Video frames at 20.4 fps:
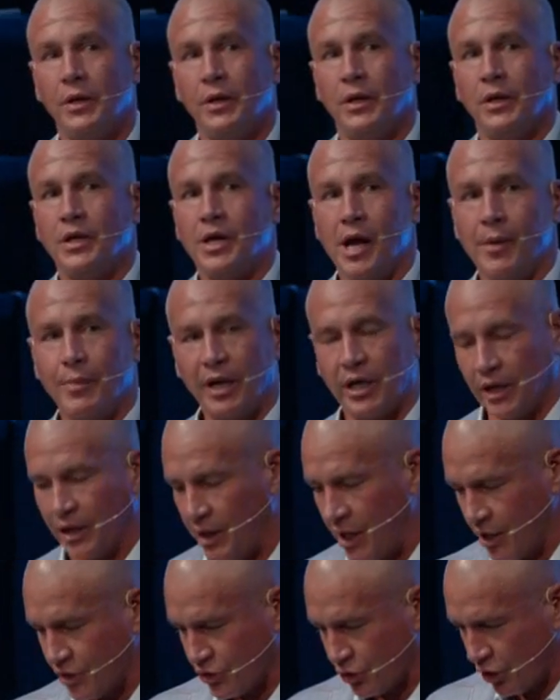
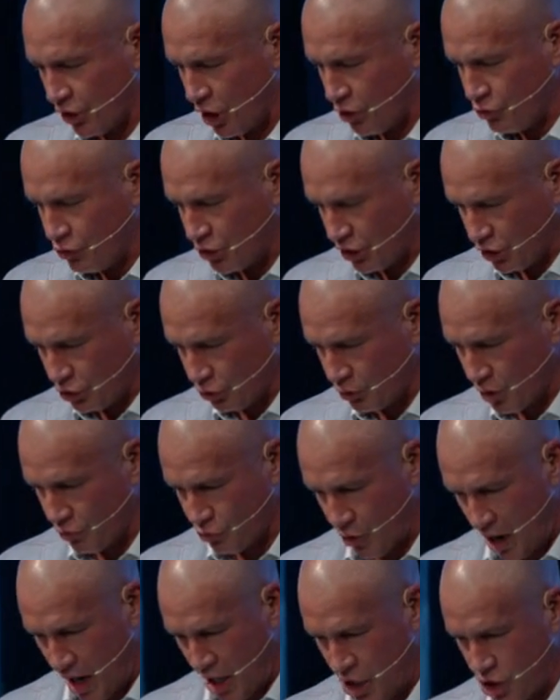Nebuchadnezzar goes into a
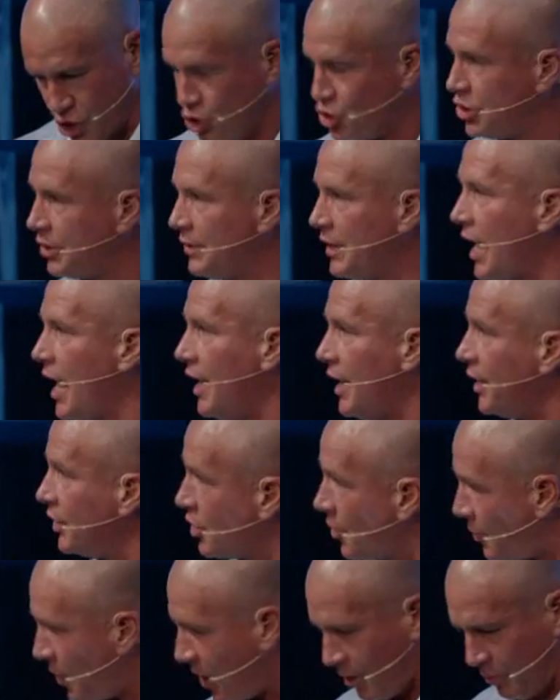rage, and in
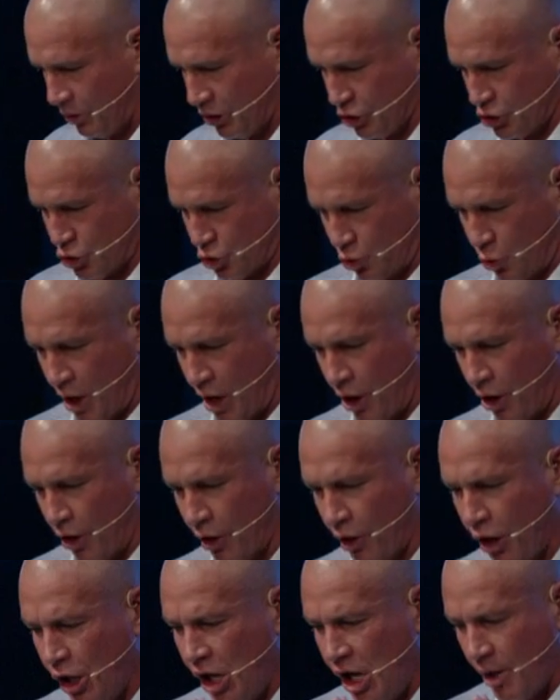the public
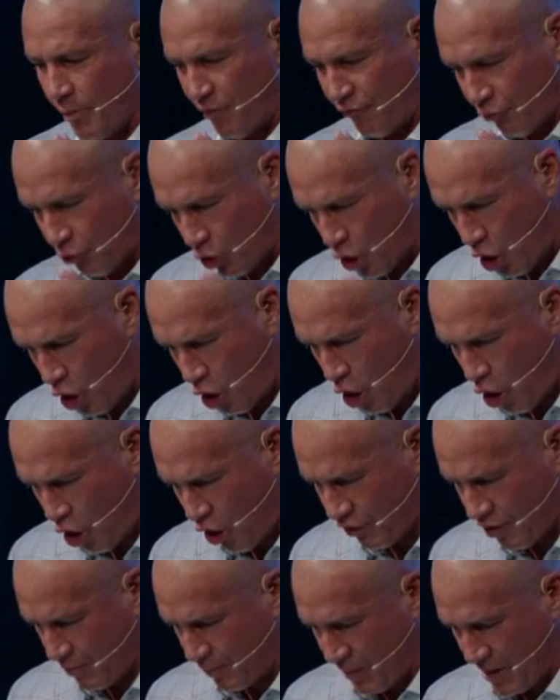square, before all
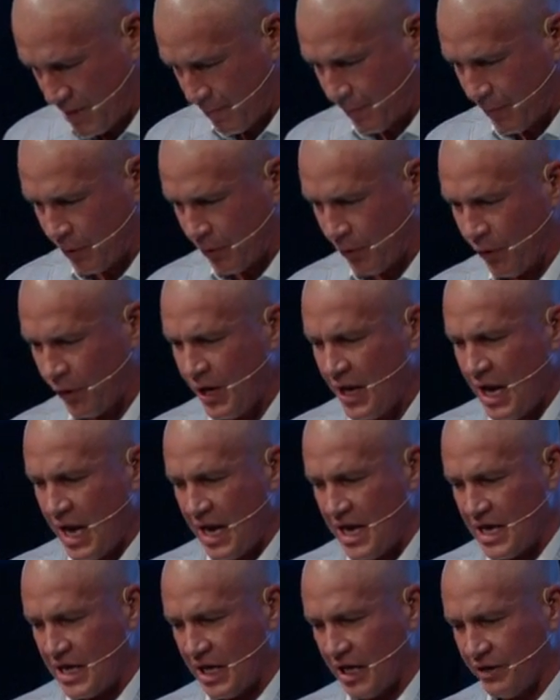the people,
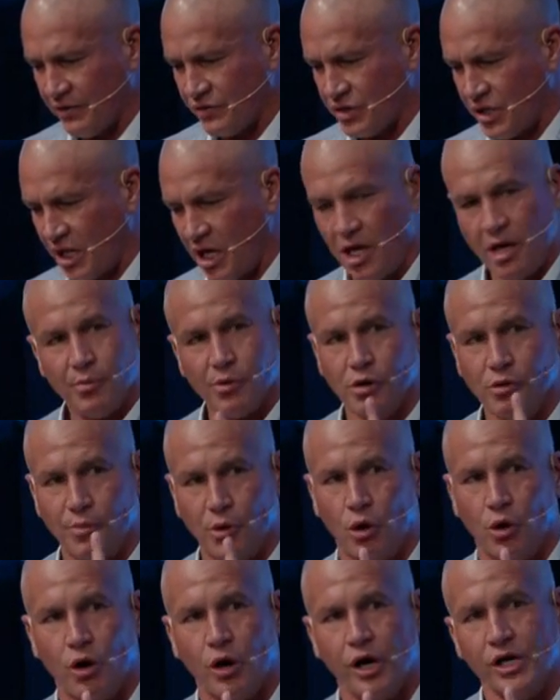he gives the Hebrew
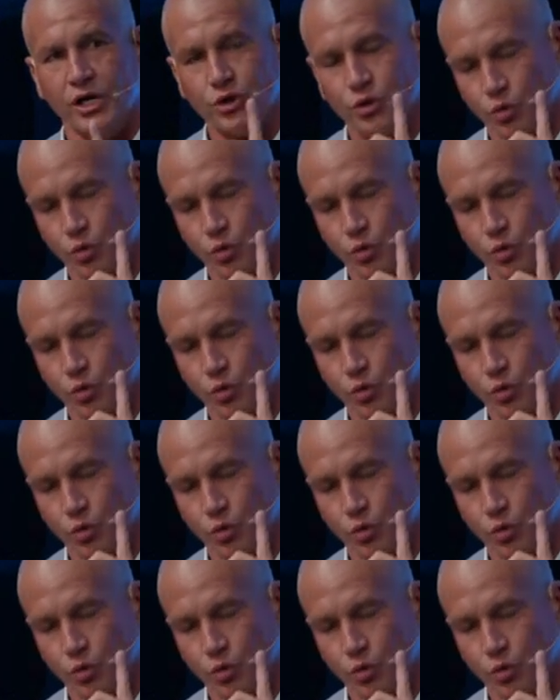boys